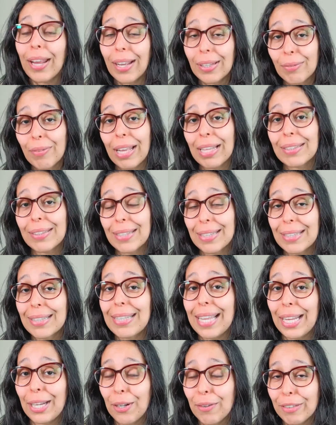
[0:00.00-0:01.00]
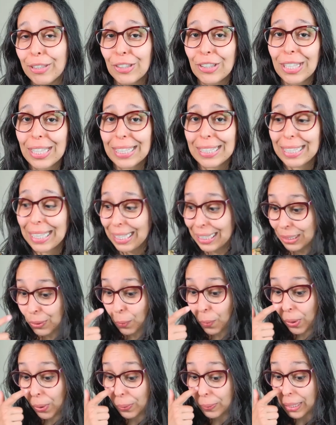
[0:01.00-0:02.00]
advance the state of agility in the
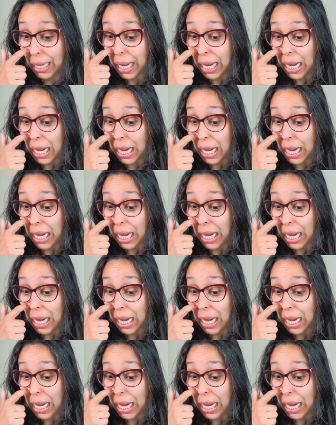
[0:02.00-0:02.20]
world.